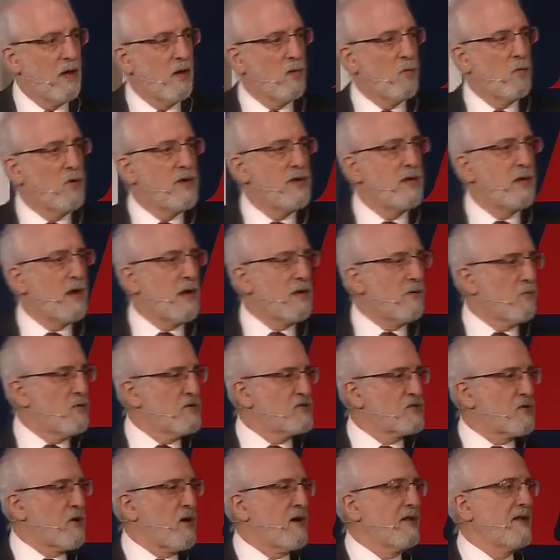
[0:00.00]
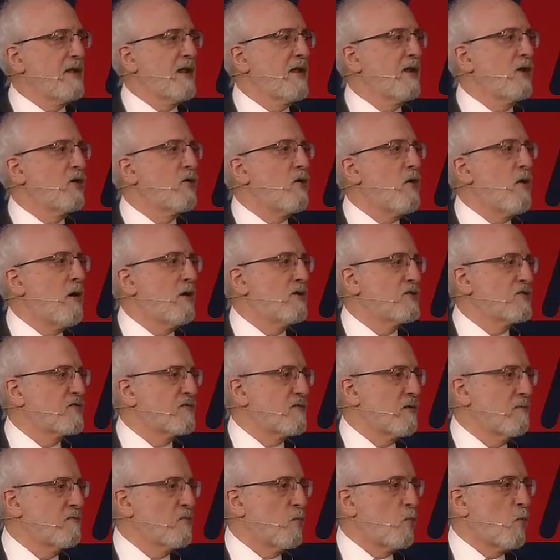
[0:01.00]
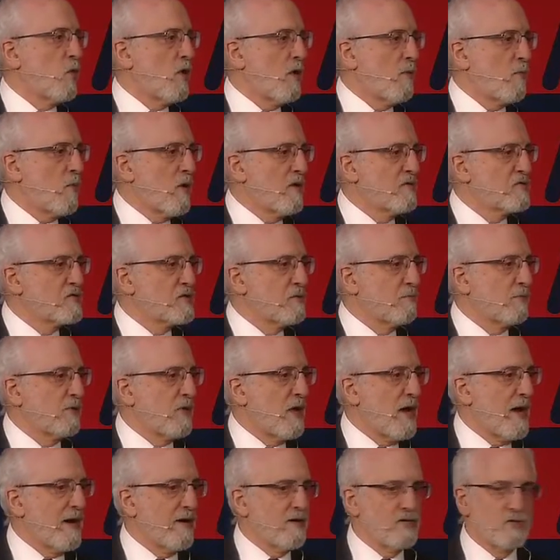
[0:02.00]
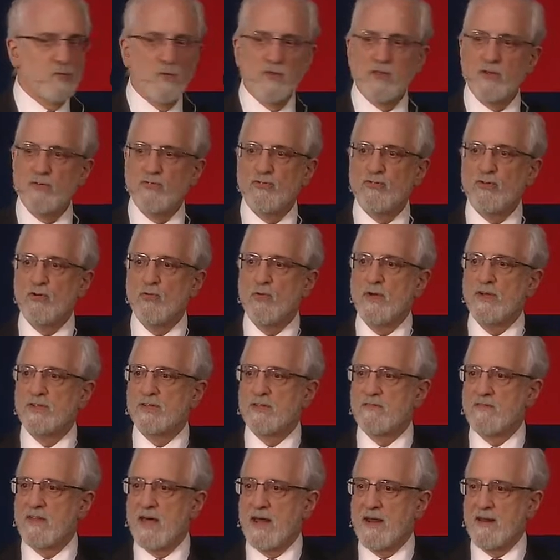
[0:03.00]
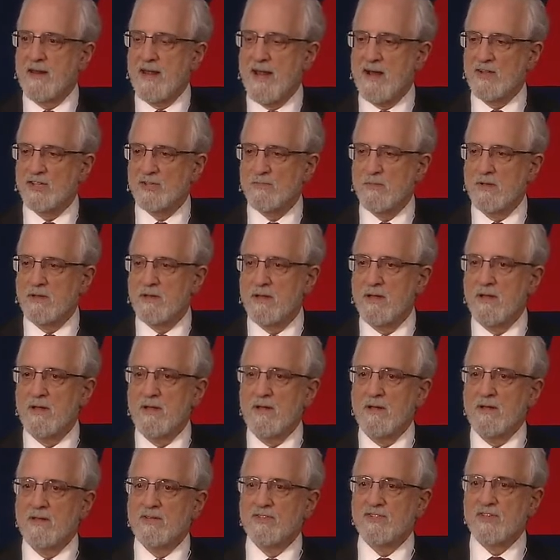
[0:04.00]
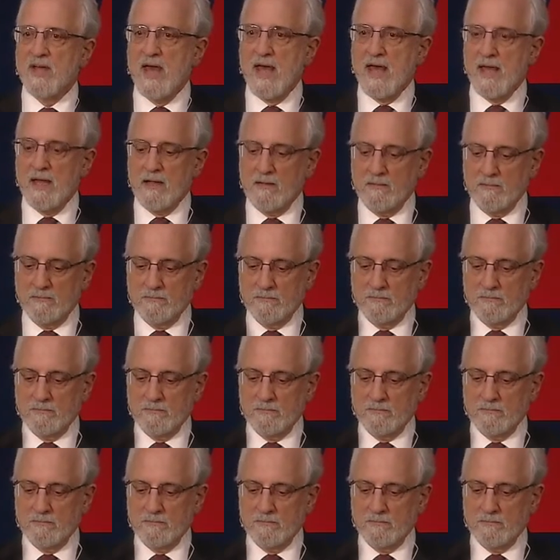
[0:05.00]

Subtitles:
We started getting calls from Walmart suppliers within 2 weeks of that announcement saying,